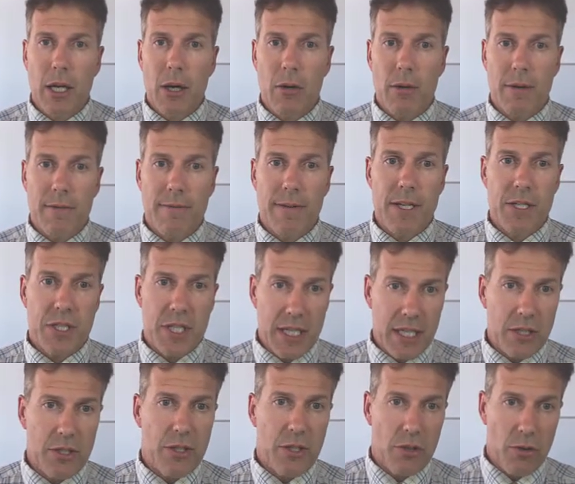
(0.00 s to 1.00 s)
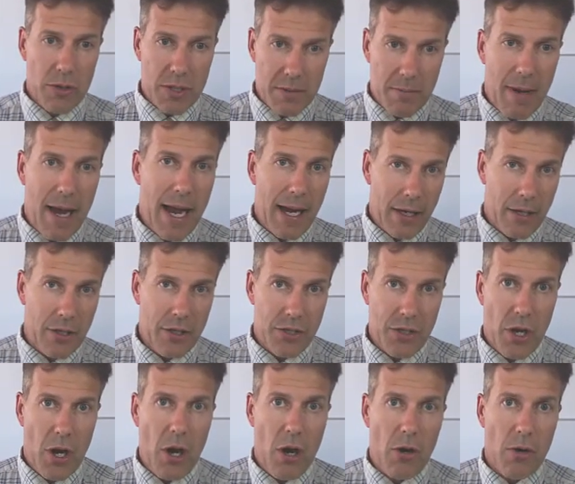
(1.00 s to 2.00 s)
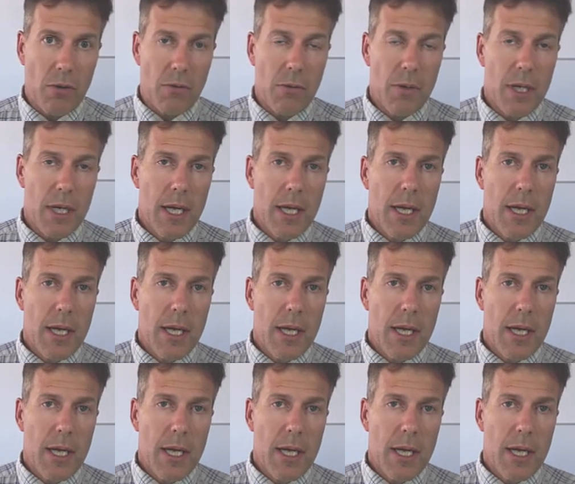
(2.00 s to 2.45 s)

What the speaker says: investing into the US market as a whole.